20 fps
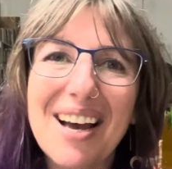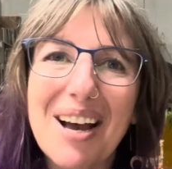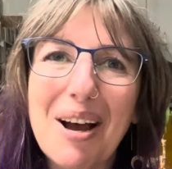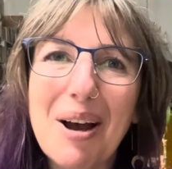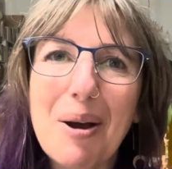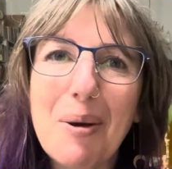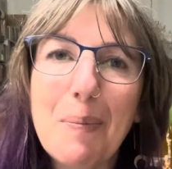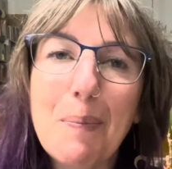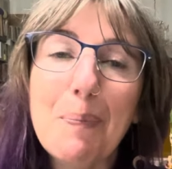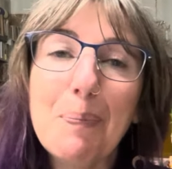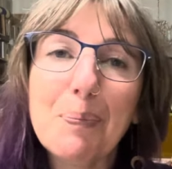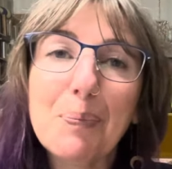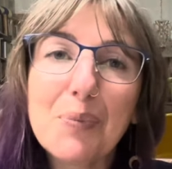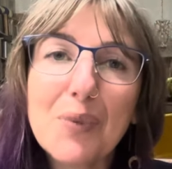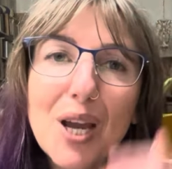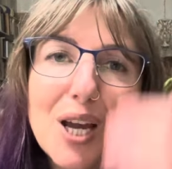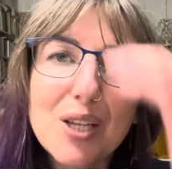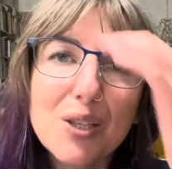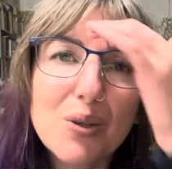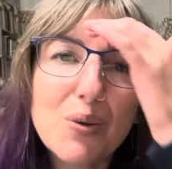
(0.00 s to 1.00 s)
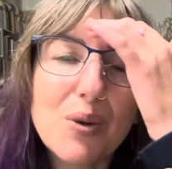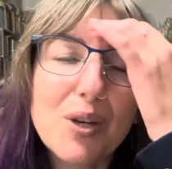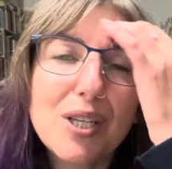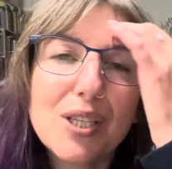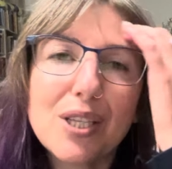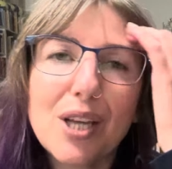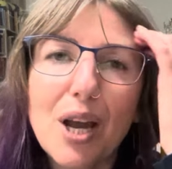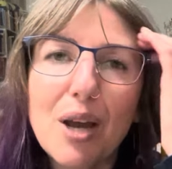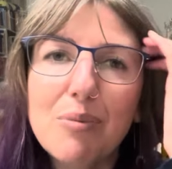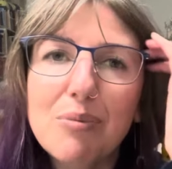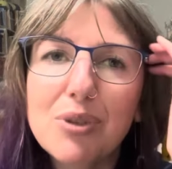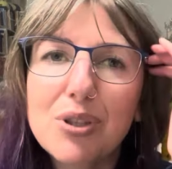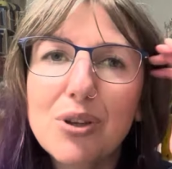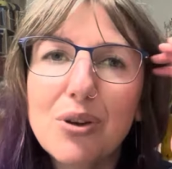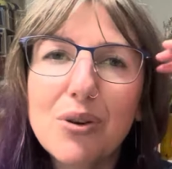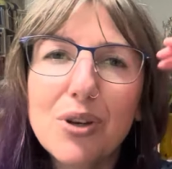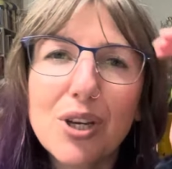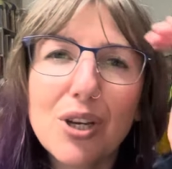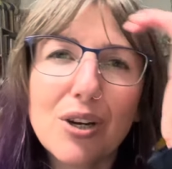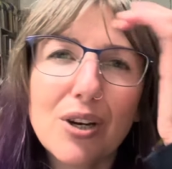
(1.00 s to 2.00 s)
As always, I'm
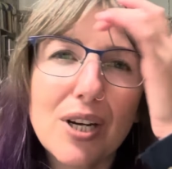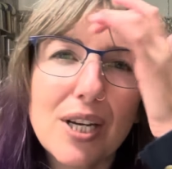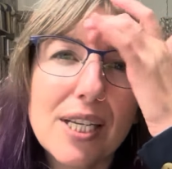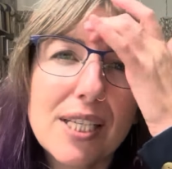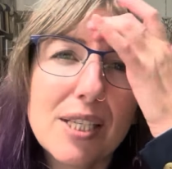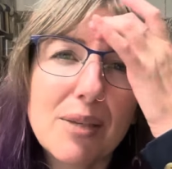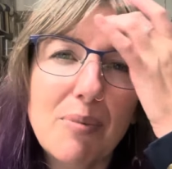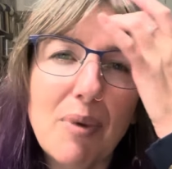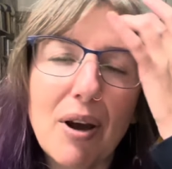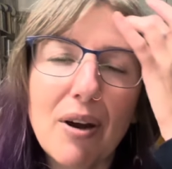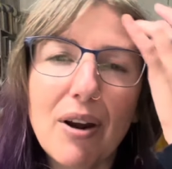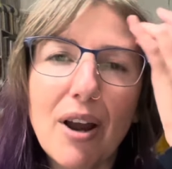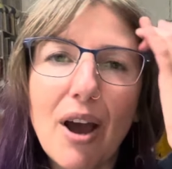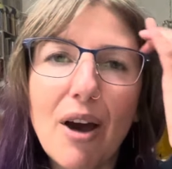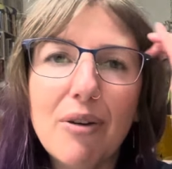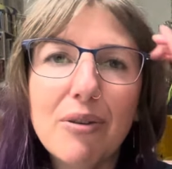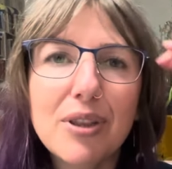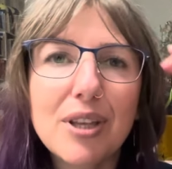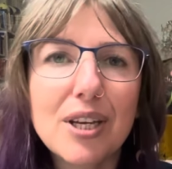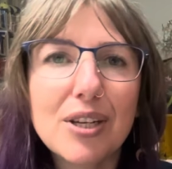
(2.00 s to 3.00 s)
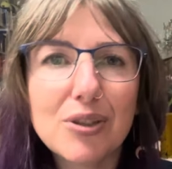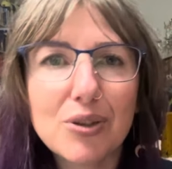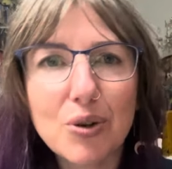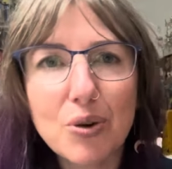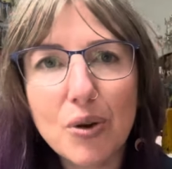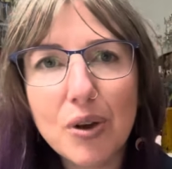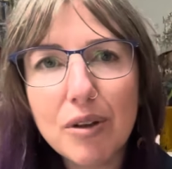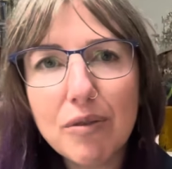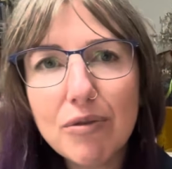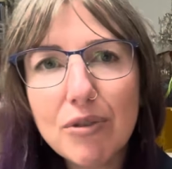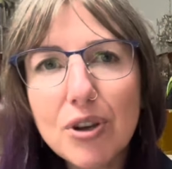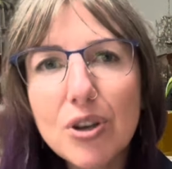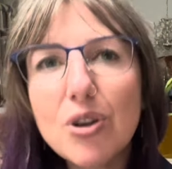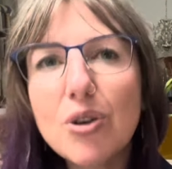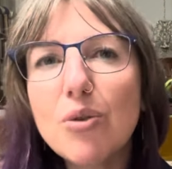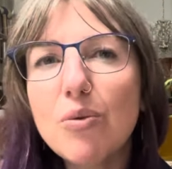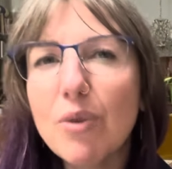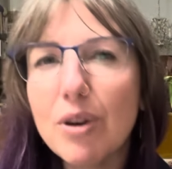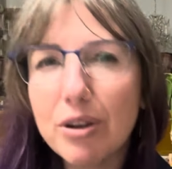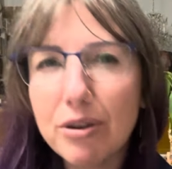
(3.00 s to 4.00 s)
so curious about how things are going for
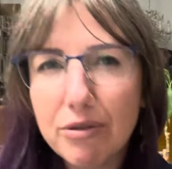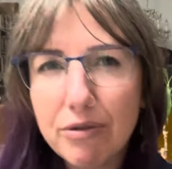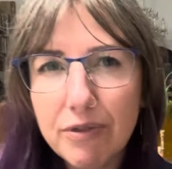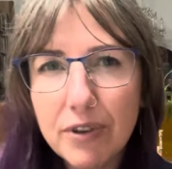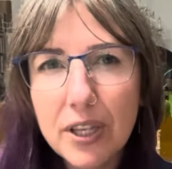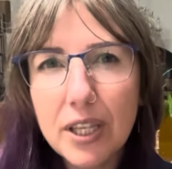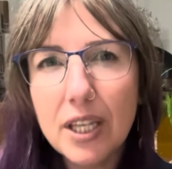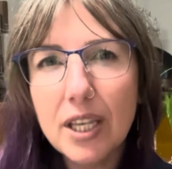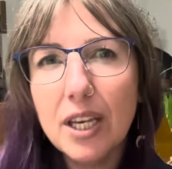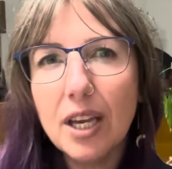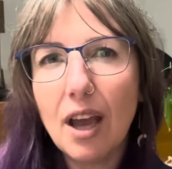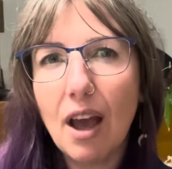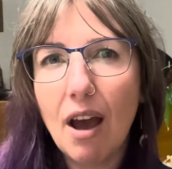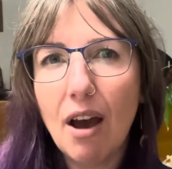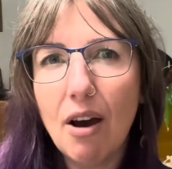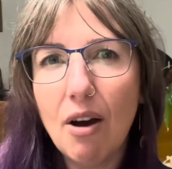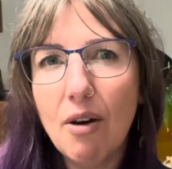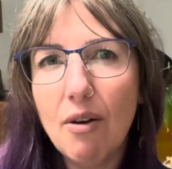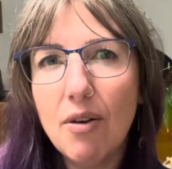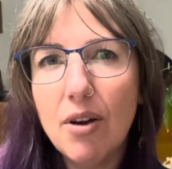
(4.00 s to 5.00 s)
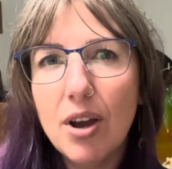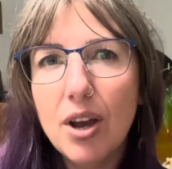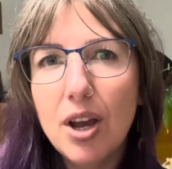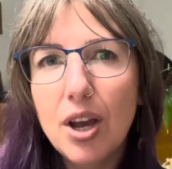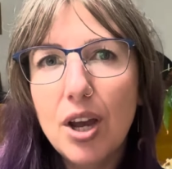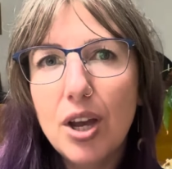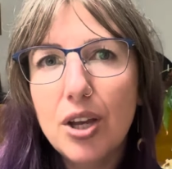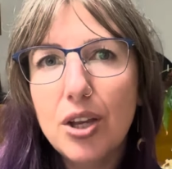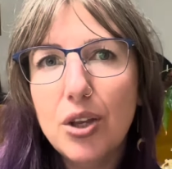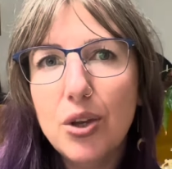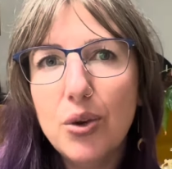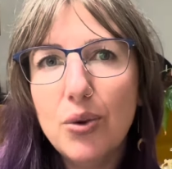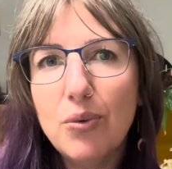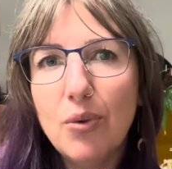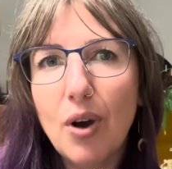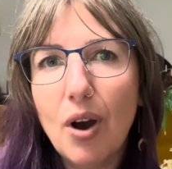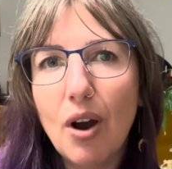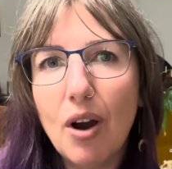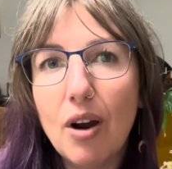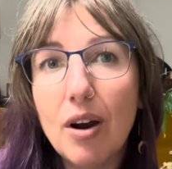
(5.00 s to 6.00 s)
you, what you're feeling, how you
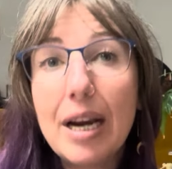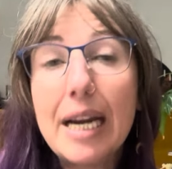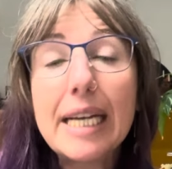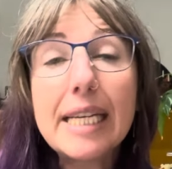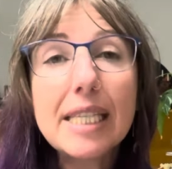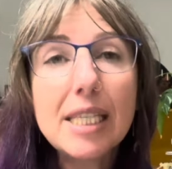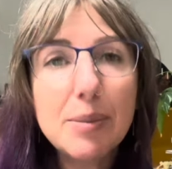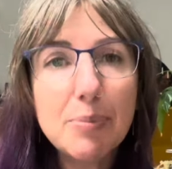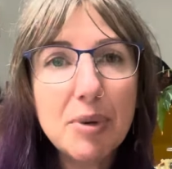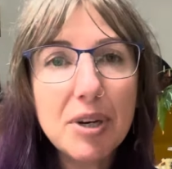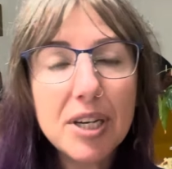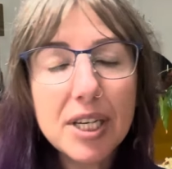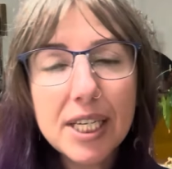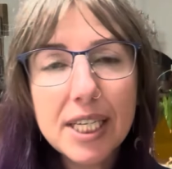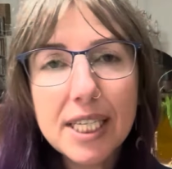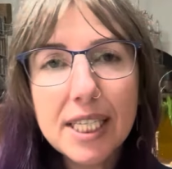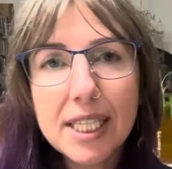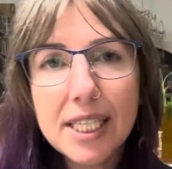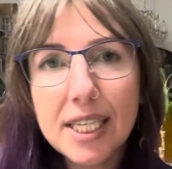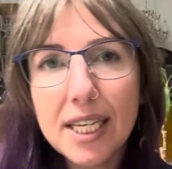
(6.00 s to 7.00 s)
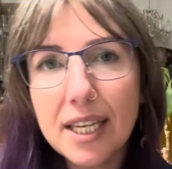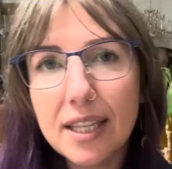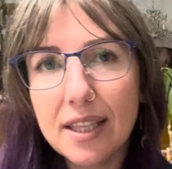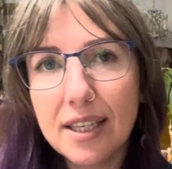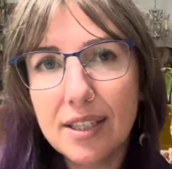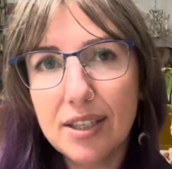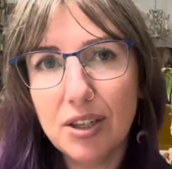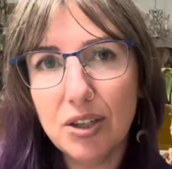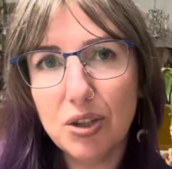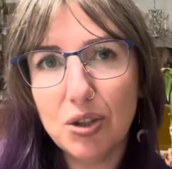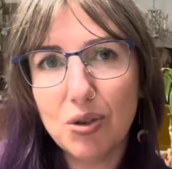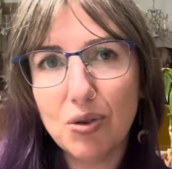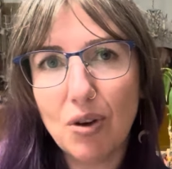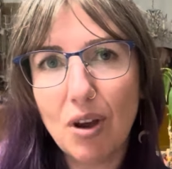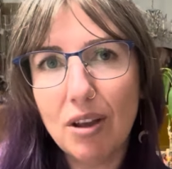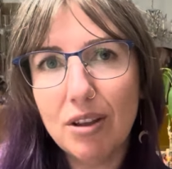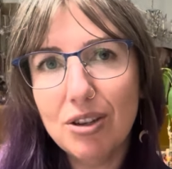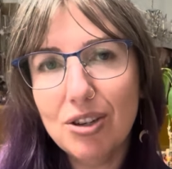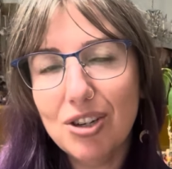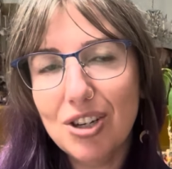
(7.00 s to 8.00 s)
are experiencing this
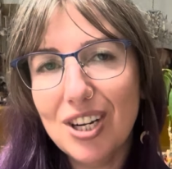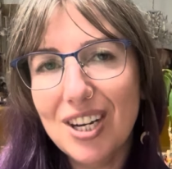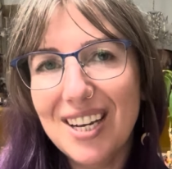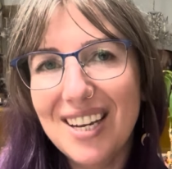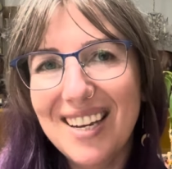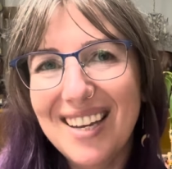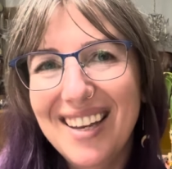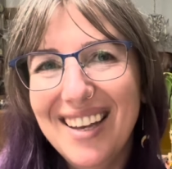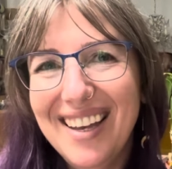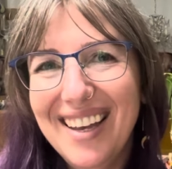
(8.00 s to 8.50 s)
astrology.